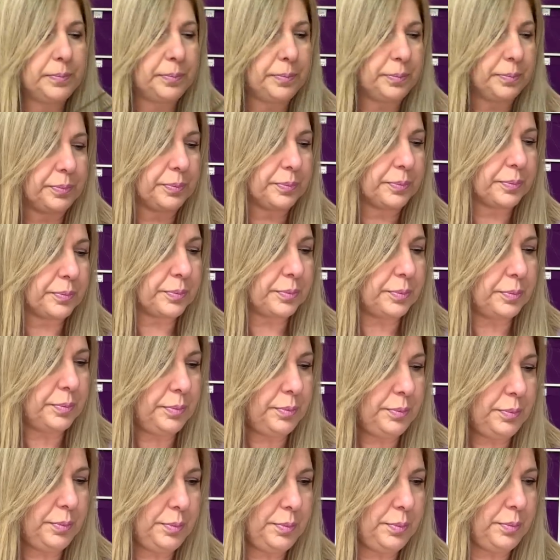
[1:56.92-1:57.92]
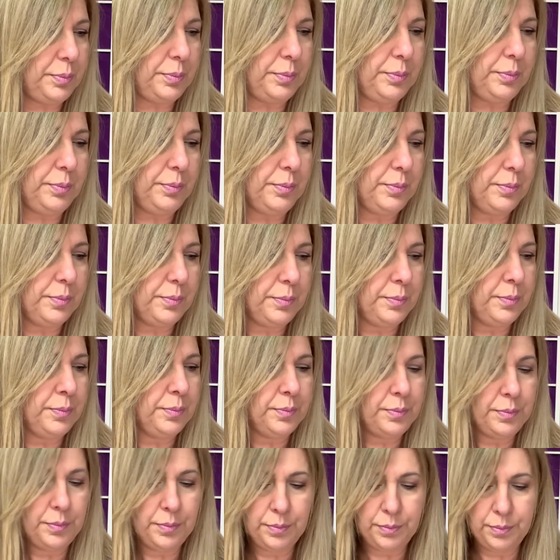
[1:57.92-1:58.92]

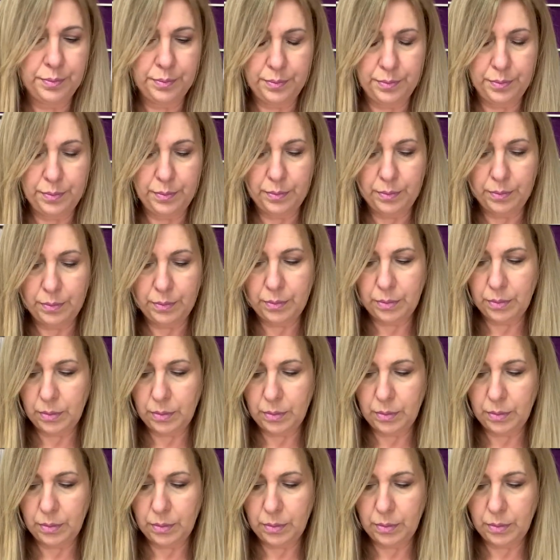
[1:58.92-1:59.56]
No one is speaking in this clip.